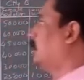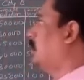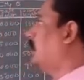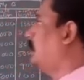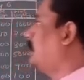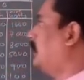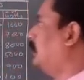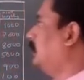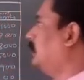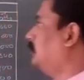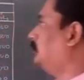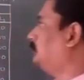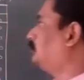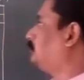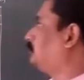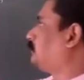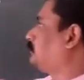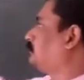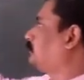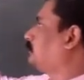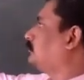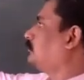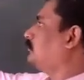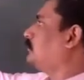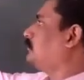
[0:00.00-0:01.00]
given
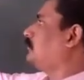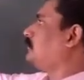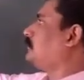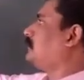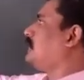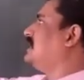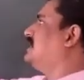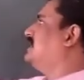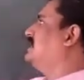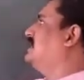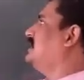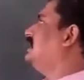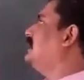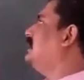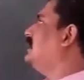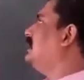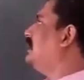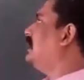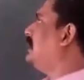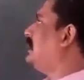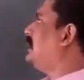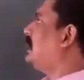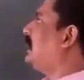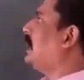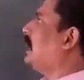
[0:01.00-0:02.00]

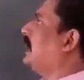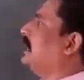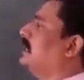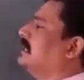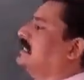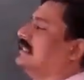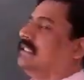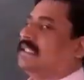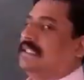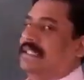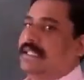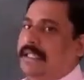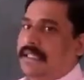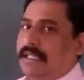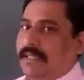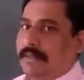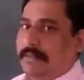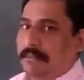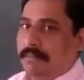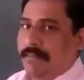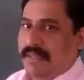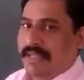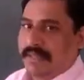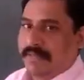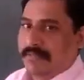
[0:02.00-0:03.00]
city A and city
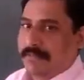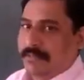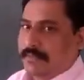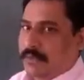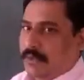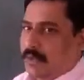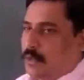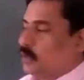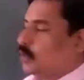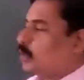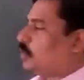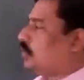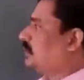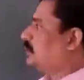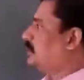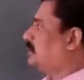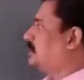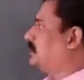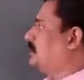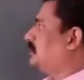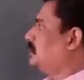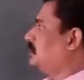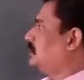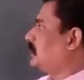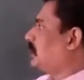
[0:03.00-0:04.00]
B, two
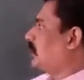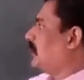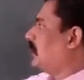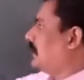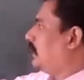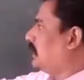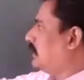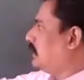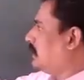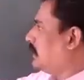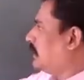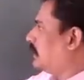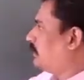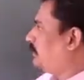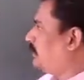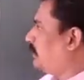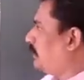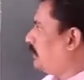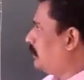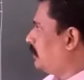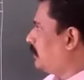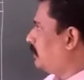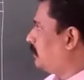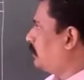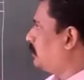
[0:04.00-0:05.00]
locations and their
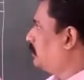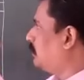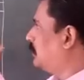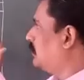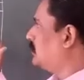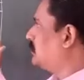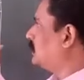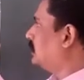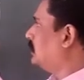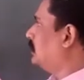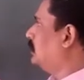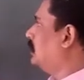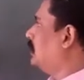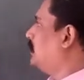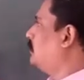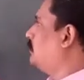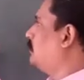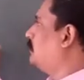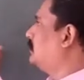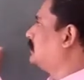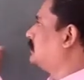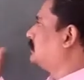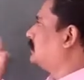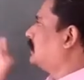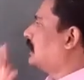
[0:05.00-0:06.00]
female population
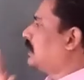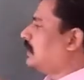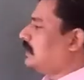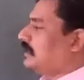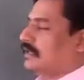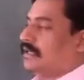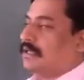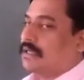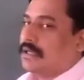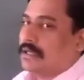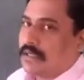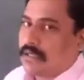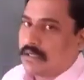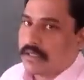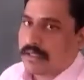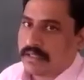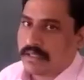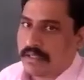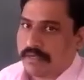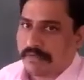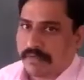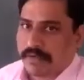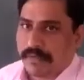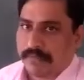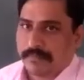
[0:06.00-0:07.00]
live births are
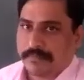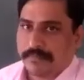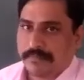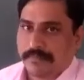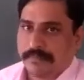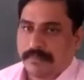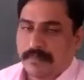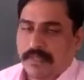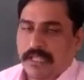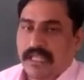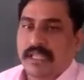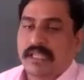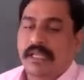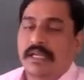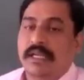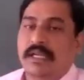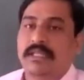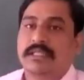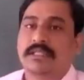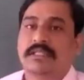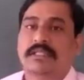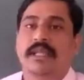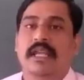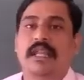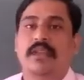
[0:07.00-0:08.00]
given.
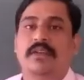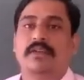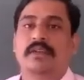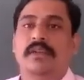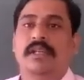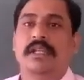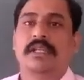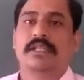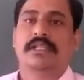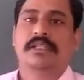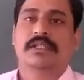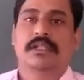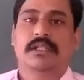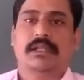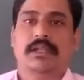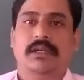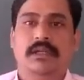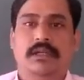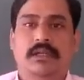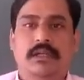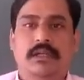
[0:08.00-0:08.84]
Let us calculate